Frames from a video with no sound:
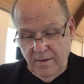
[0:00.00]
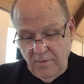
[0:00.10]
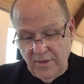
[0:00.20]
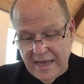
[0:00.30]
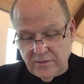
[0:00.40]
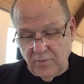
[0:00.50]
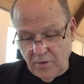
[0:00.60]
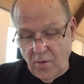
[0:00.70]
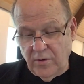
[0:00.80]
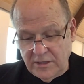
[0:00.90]
Well, that's what
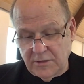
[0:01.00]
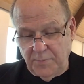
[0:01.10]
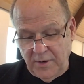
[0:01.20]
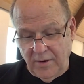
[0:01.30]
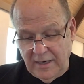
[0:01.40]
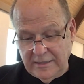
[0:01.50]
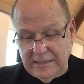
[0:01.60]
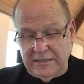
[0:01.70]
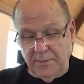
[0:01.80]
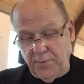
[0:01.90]
the Holy Spirit is.
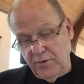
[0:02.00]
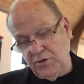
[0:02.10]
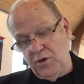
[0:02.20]
He's the person